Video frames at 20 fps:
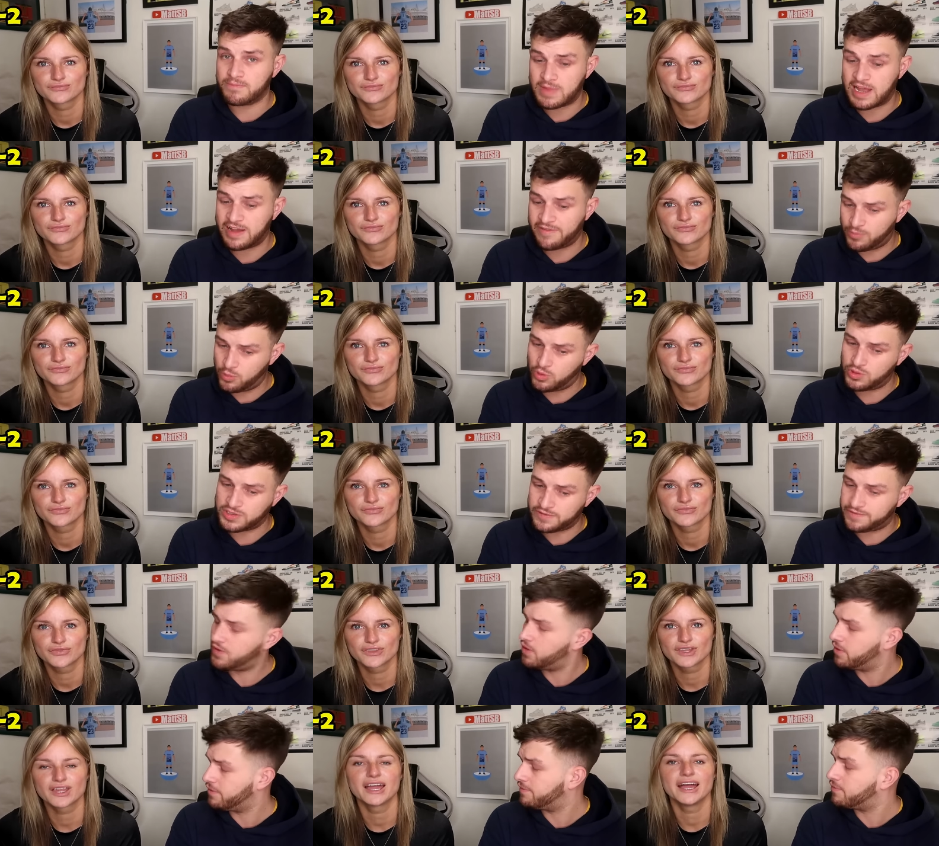Speaker 1: have more to
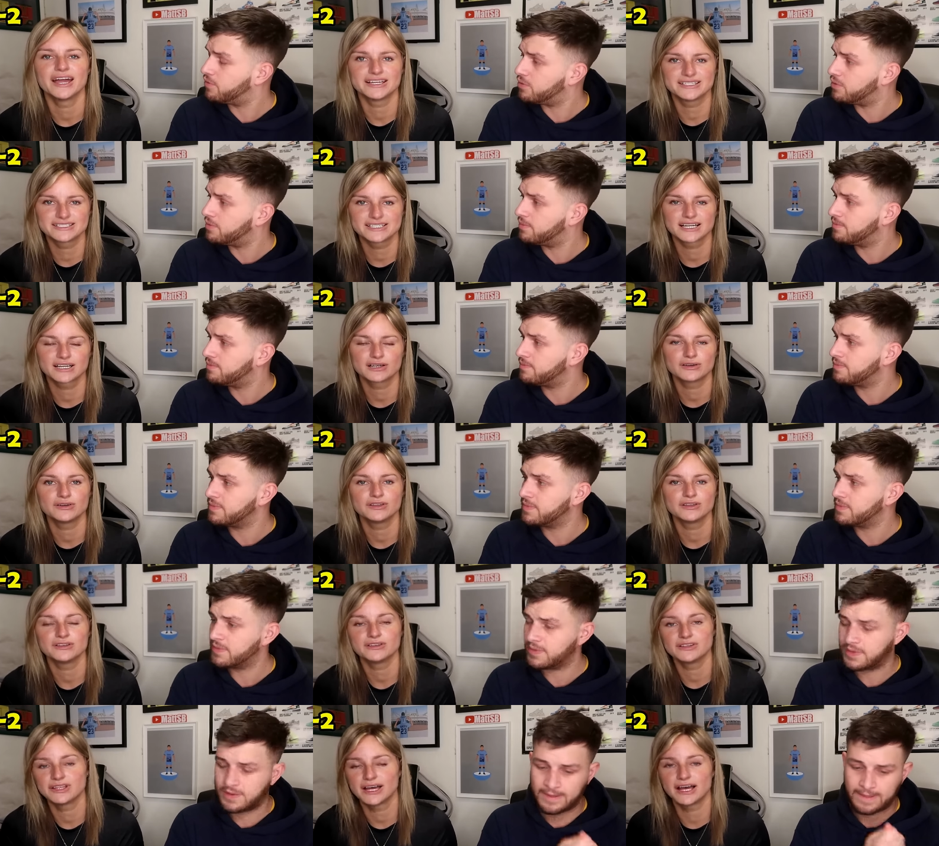fight
Speaker 2: for.
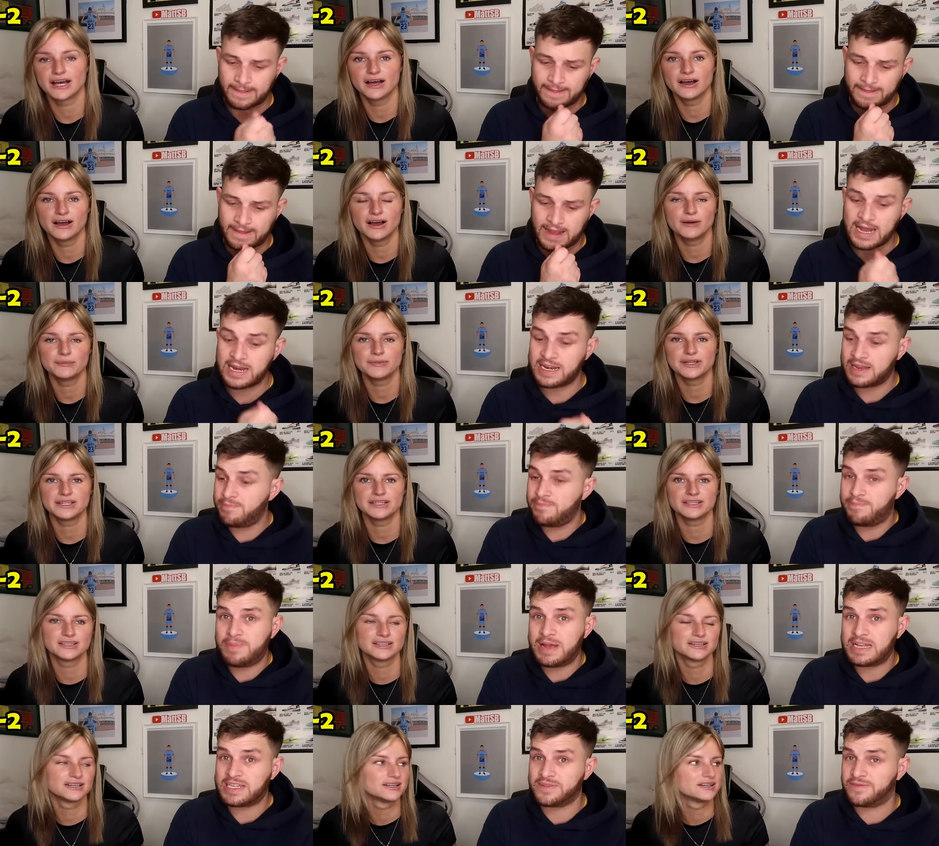Exactly, yeah.
Speaker 1: And
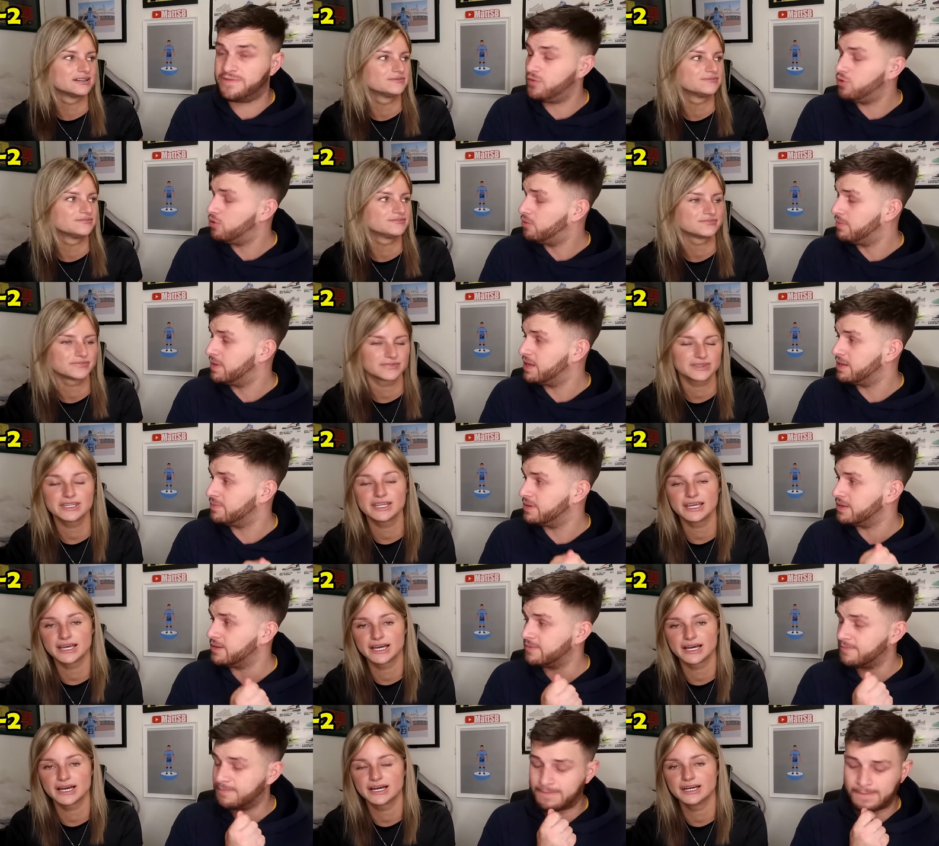in better form,
Speaker 2: maybe.
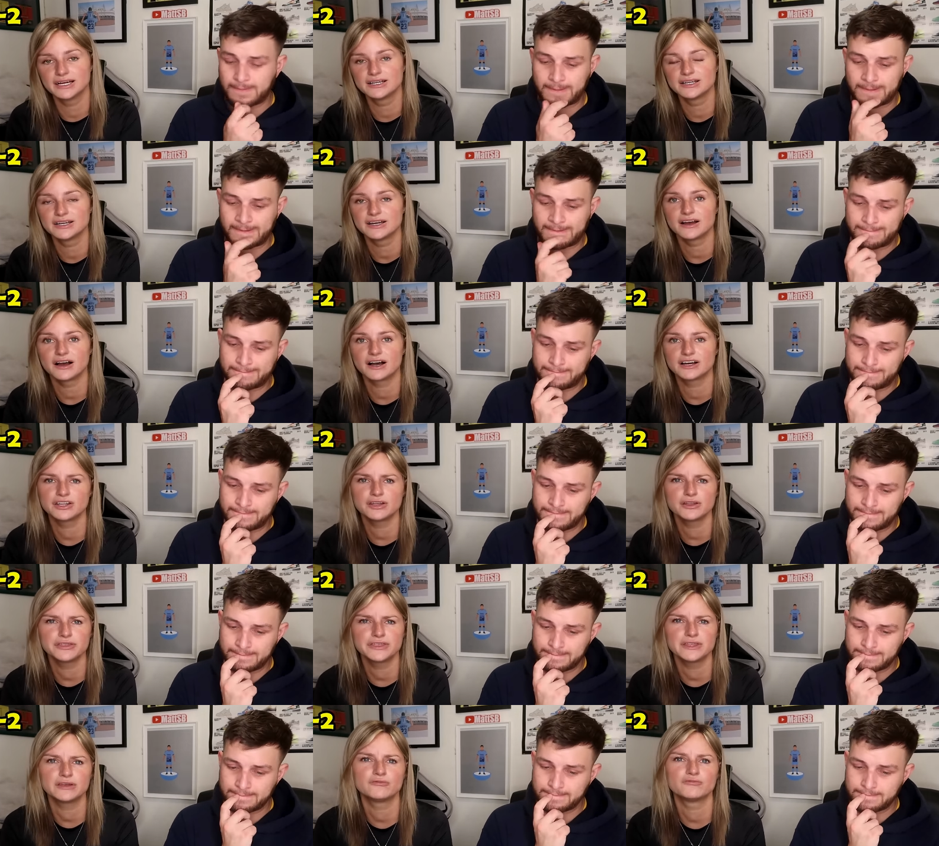Yeah. I
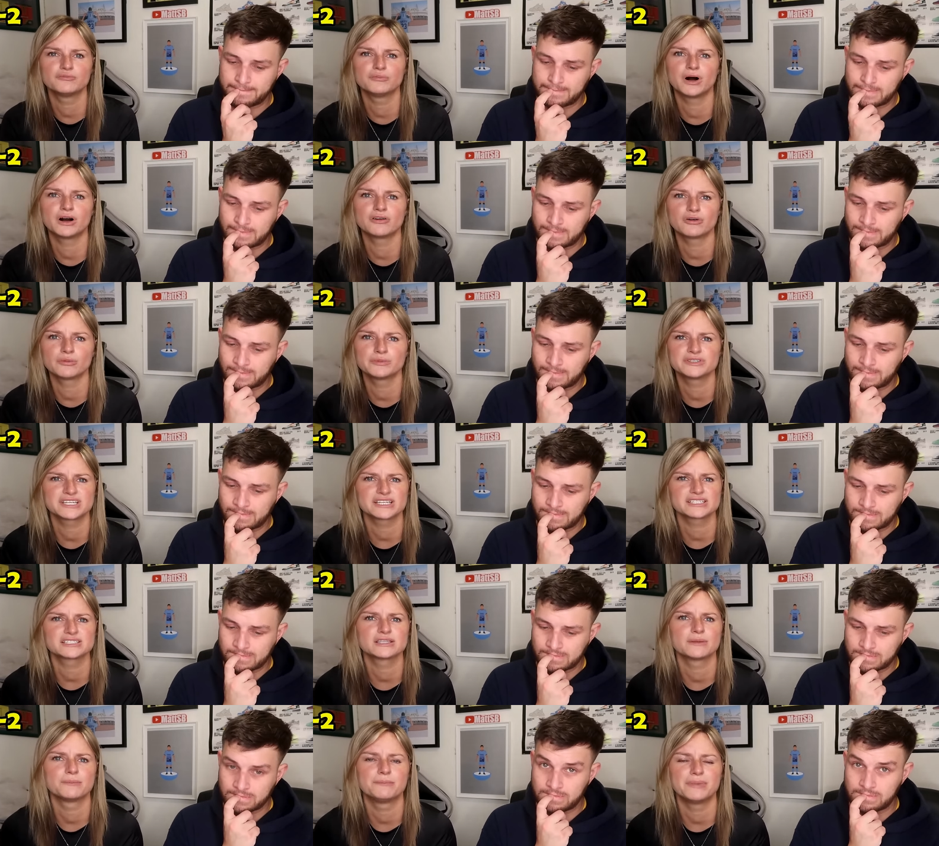don't think Mark Robbins
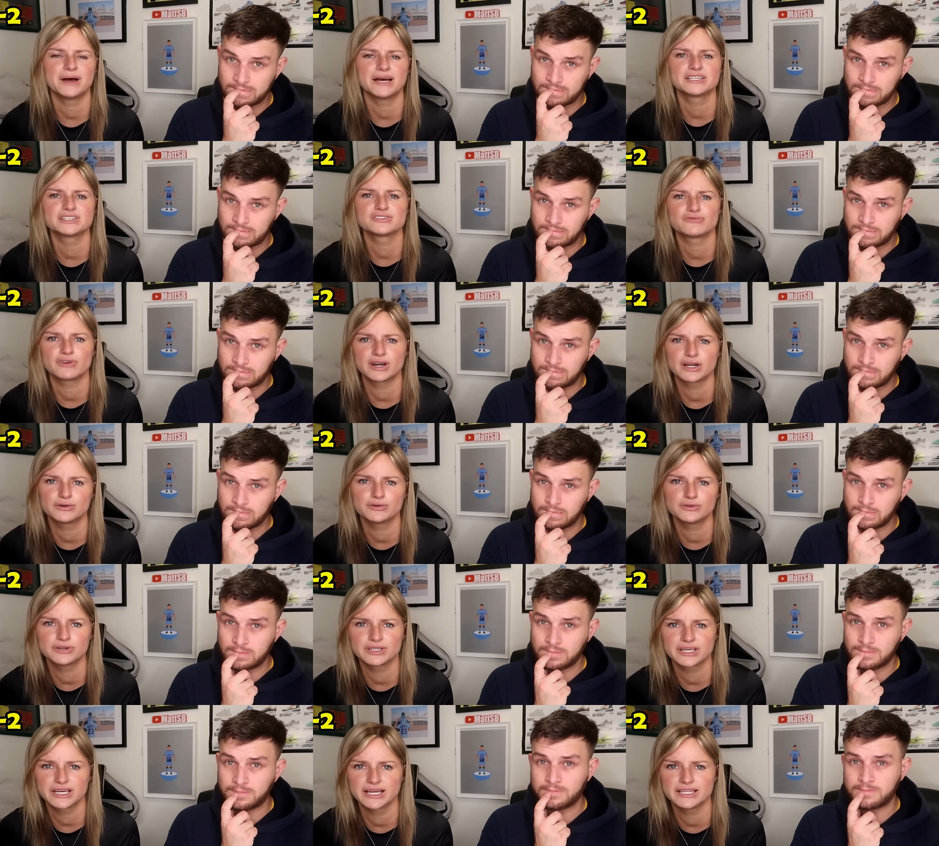has the best
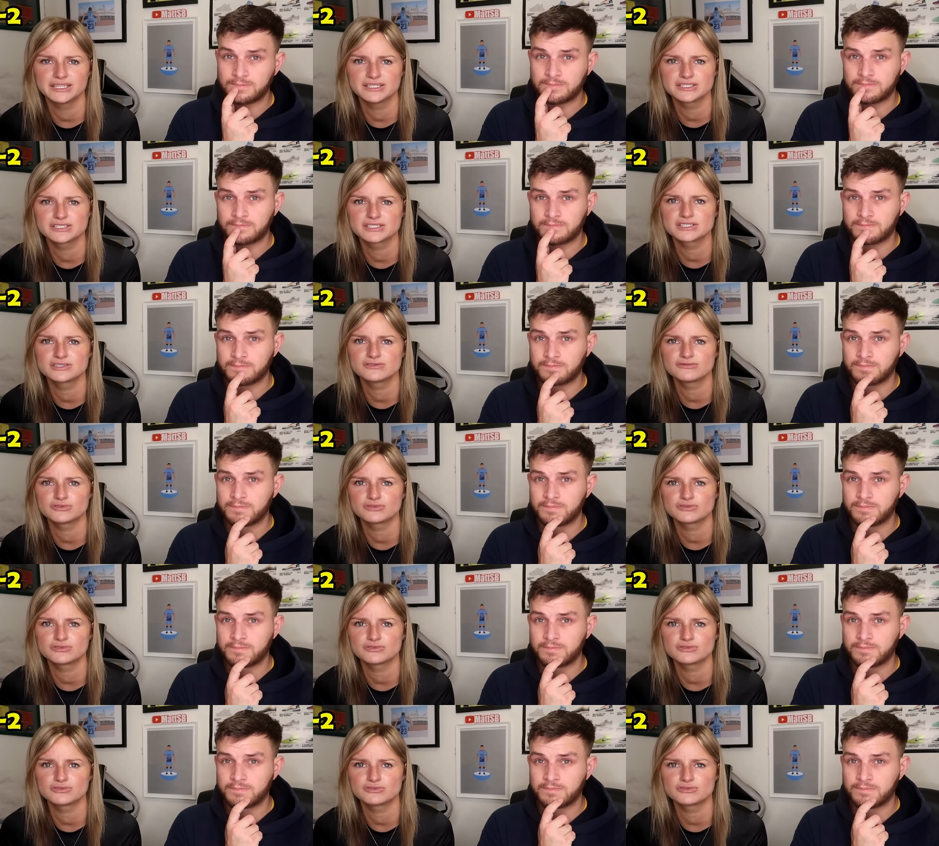record against